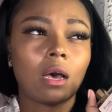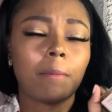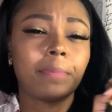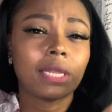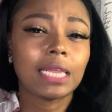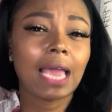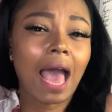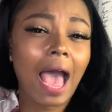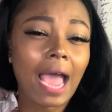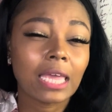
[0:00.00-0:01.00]
Billie
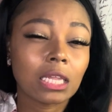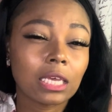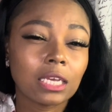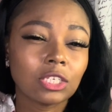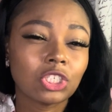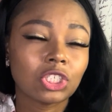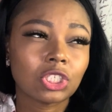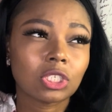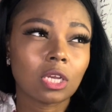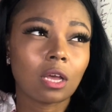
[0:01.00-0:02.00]

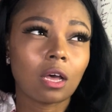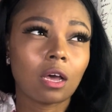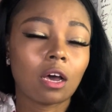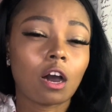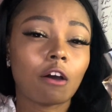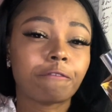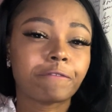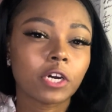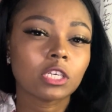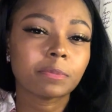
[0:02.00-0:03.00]
Eilish, her
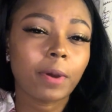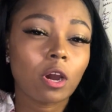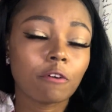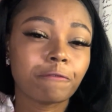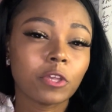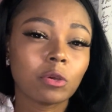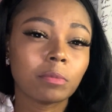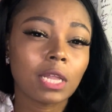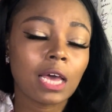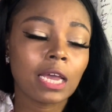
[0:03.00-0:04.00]
first
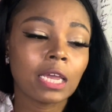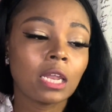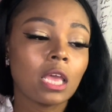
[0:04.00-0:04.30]
perfume line.